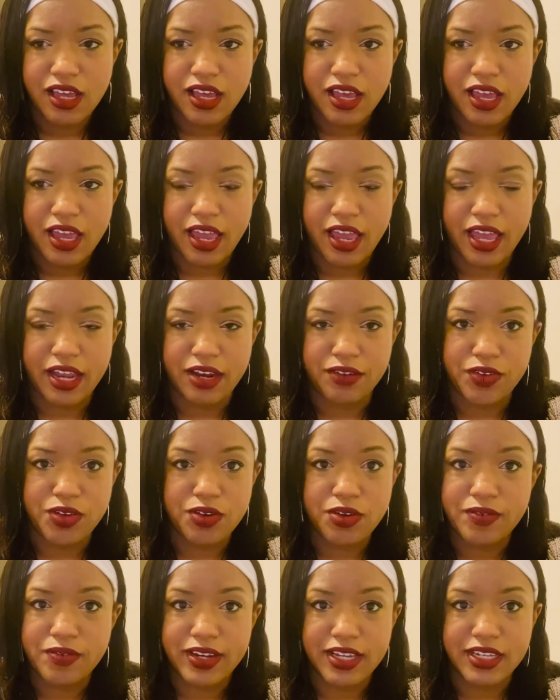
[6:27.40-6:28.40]
And if you
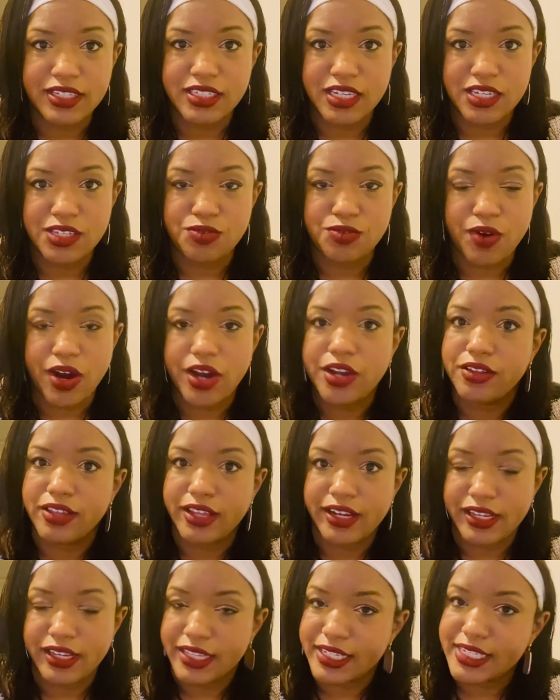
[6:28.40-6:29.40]
even exist, why are you
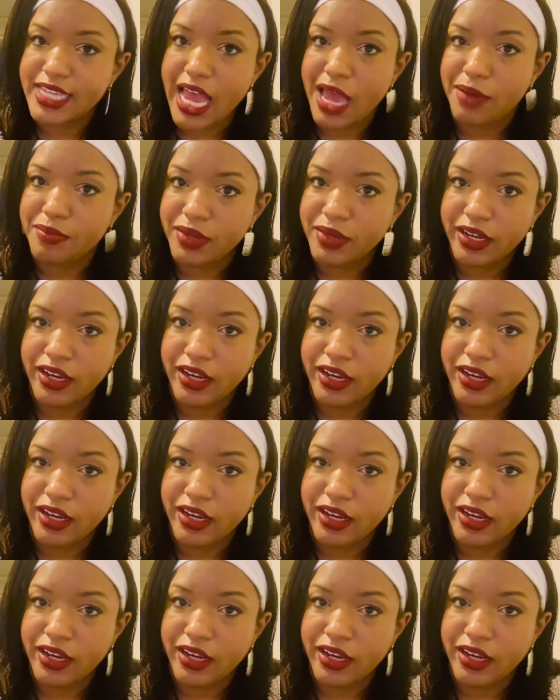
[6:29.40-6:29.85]
letting this happen?